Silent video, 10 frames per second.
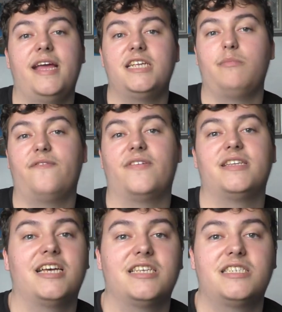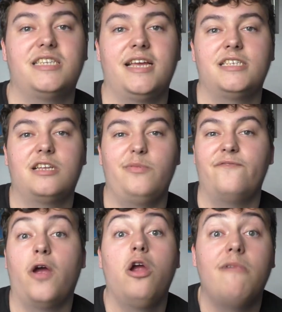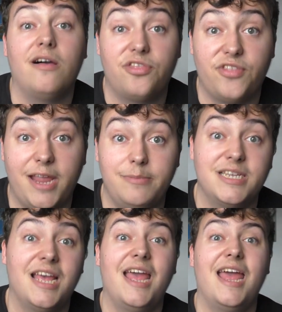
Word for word: It's going to be fantastic. It's going to be very well themed.